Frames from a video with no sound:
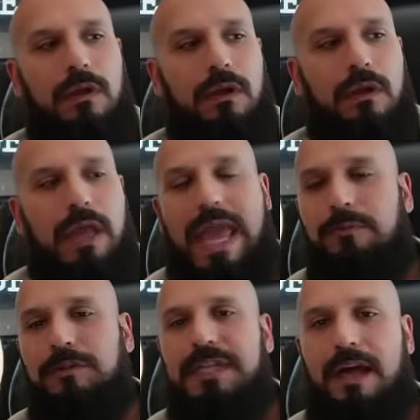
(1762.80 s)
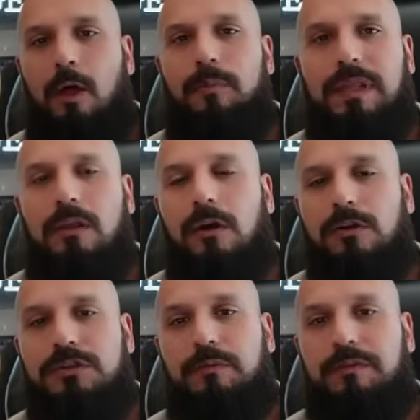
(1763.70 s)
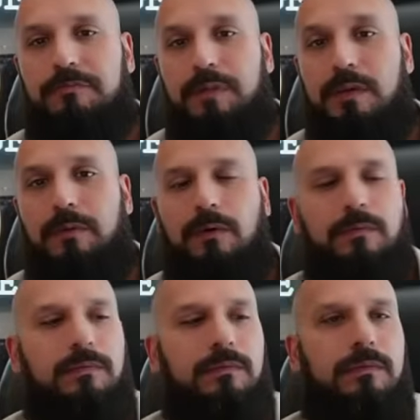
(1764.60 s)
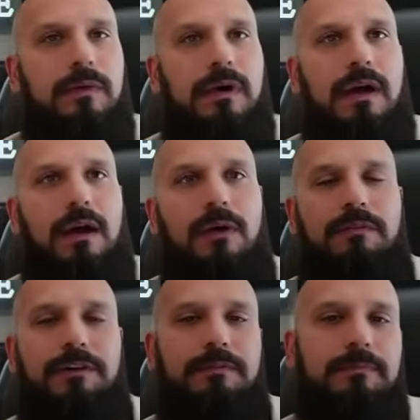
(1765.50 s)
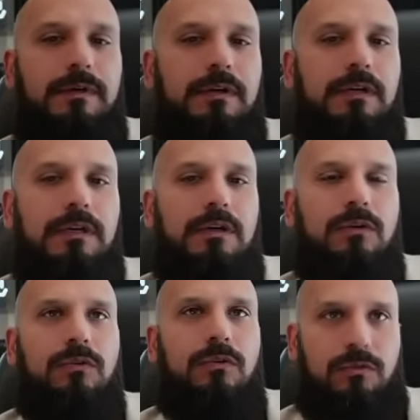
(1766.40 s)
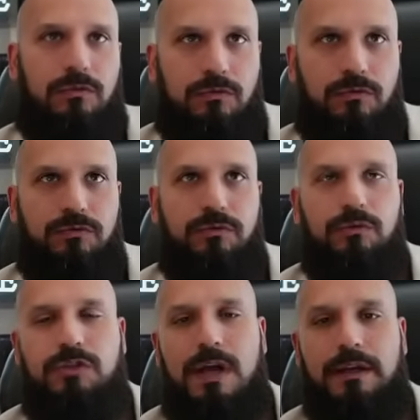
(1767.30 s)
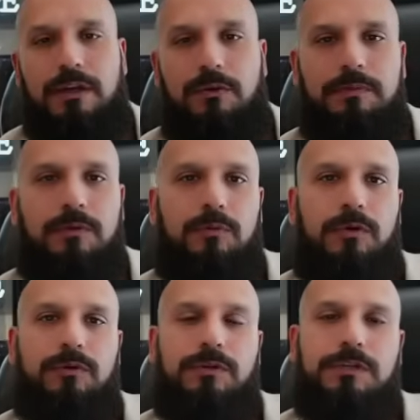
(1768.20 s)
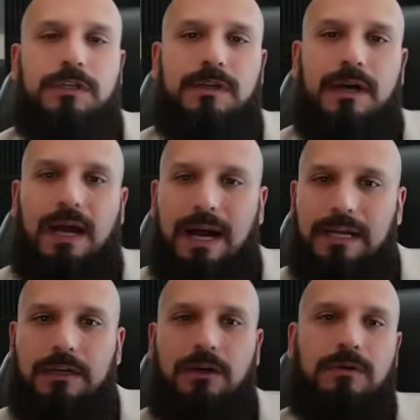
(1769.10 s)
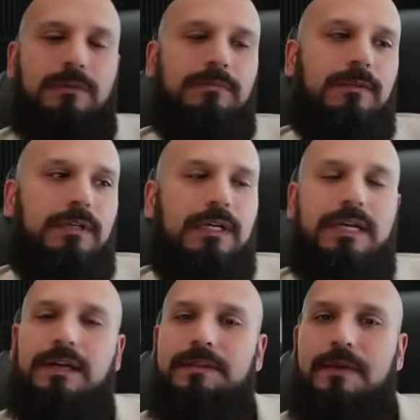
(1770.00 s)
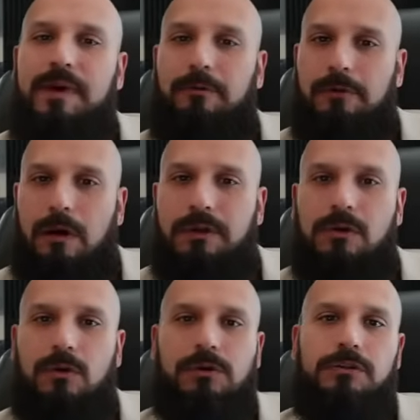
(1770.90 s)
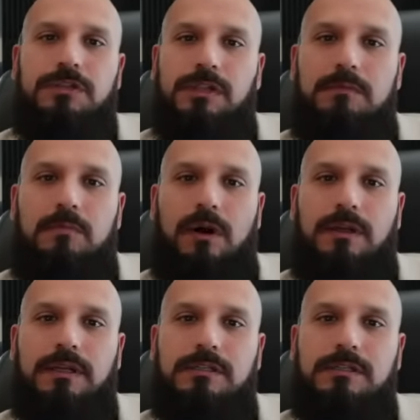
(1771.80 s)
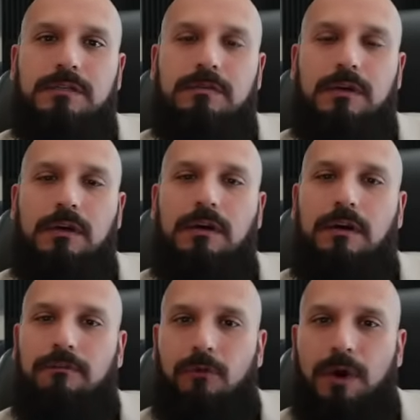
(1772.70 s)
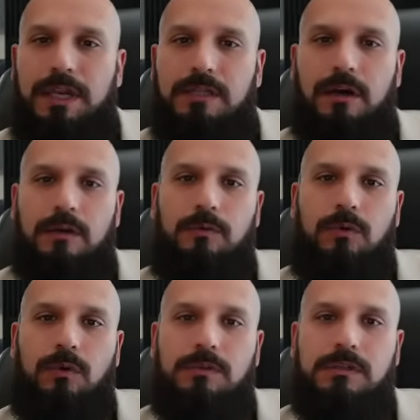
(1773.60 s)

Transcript: able to help a large number of people. However, through stock and crypto brokerage, I know that by routing orders to lit markets, avoiding dark pools,